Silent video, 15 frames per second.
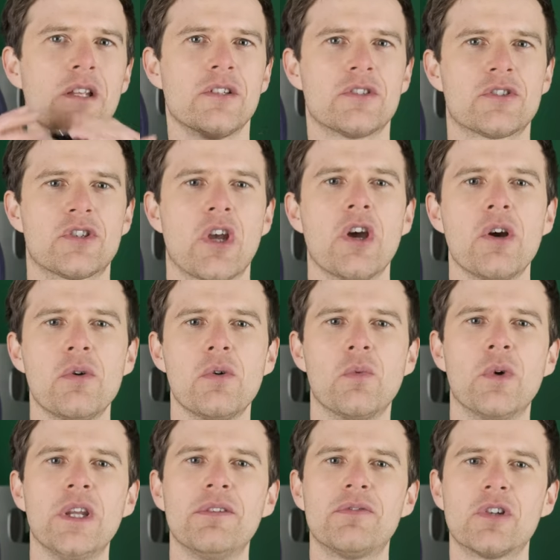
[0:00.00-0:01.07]
so
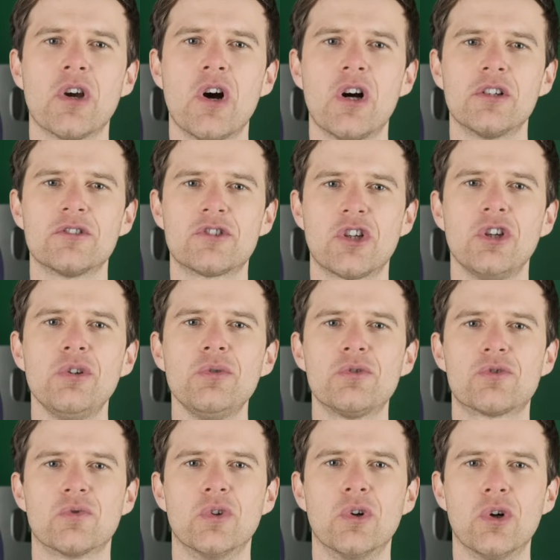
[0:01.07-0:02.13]
we've got 2
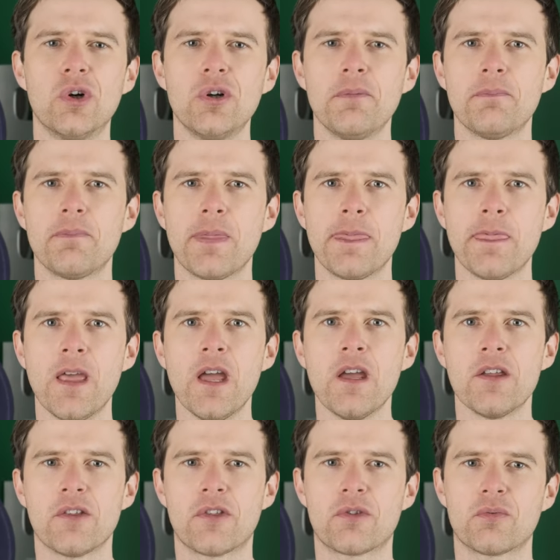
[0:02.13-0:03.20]
draw,
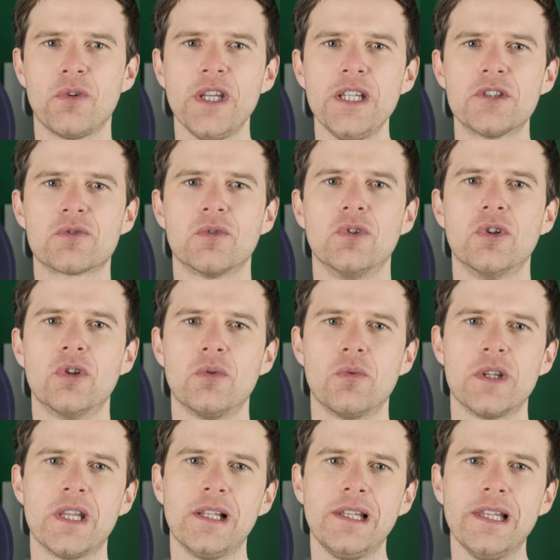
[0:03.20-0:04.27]
3 draw
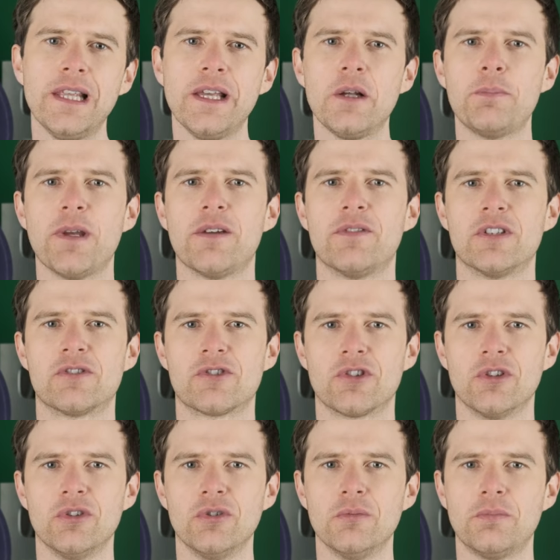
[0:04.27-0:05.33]
with a little bit of a
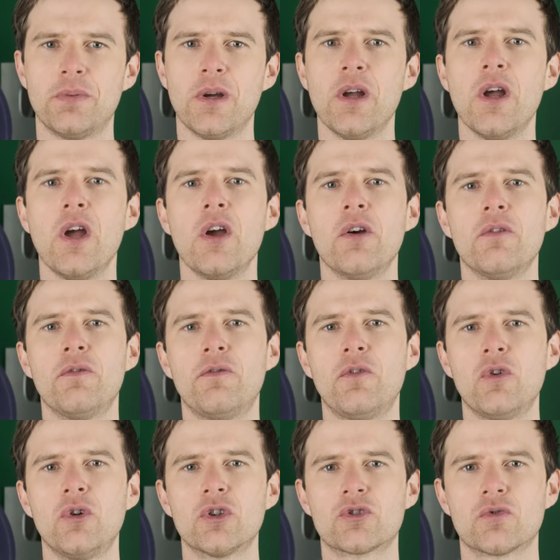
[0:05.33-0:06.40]
scoop,
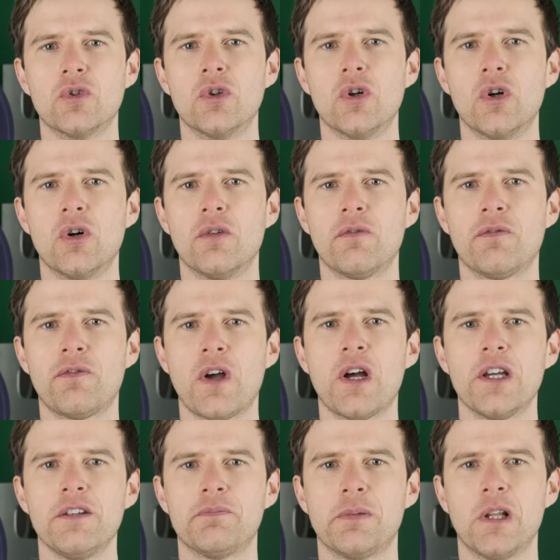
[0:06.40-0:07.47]
4 draw,
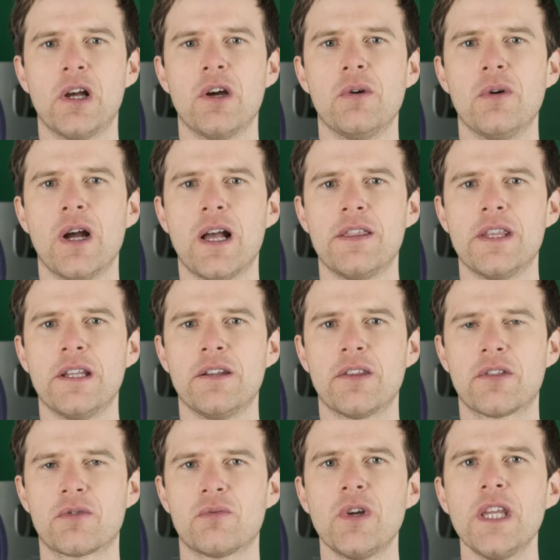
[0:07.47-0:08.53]
5 blow, and then
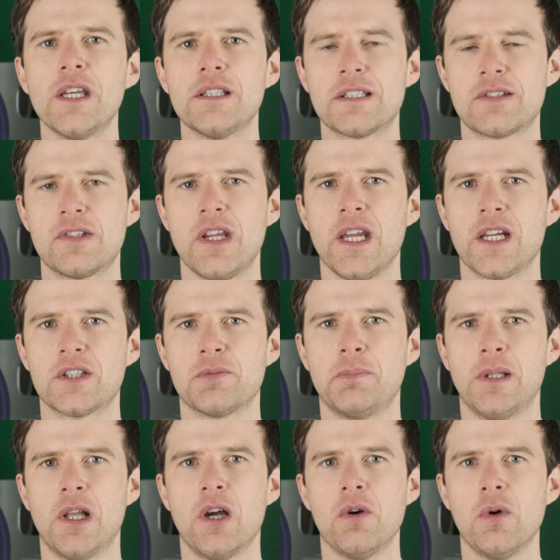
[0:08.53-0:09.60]
3 and 6
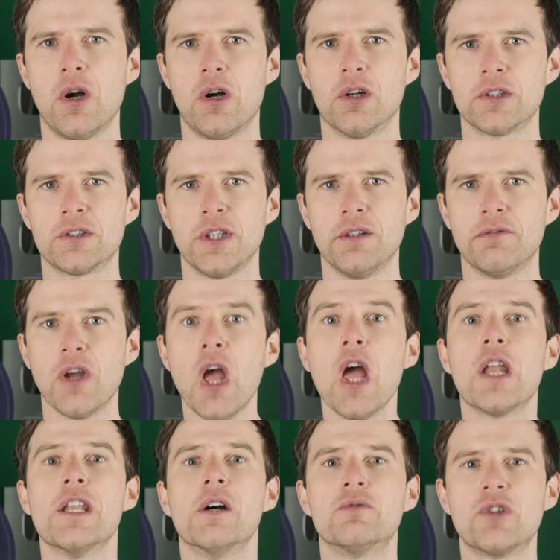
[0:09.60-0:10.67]
blow octave.
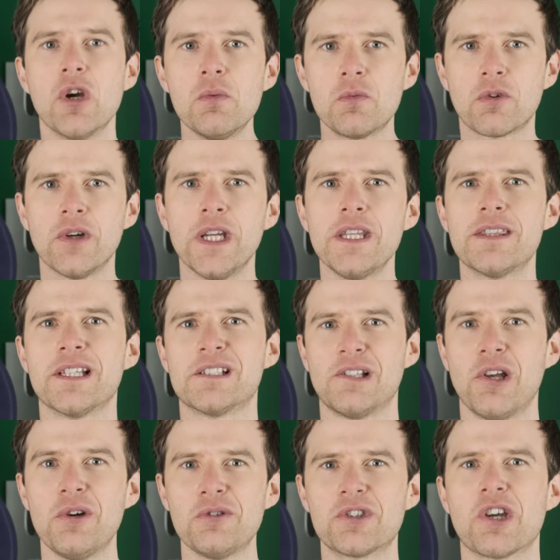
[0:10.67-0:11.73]
Now don't worry, there's
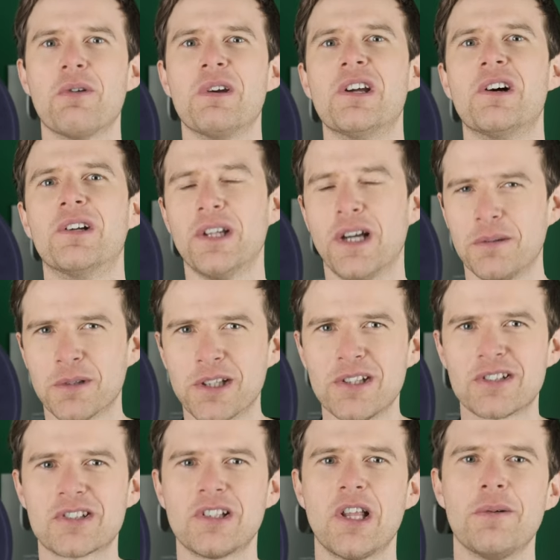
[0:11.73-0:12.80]
loads going on, I'm going to
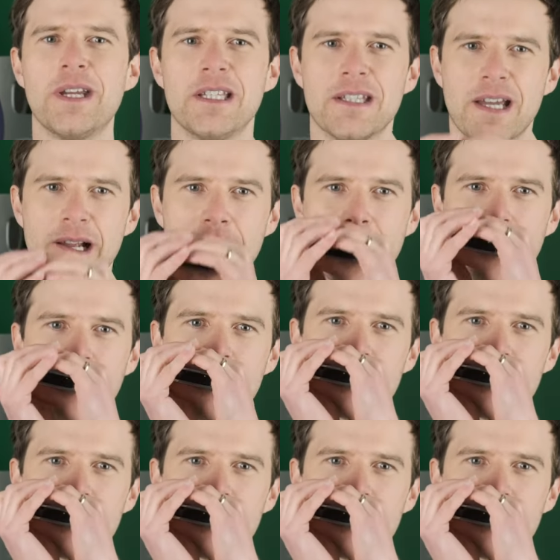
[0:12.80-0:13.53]
slow it down.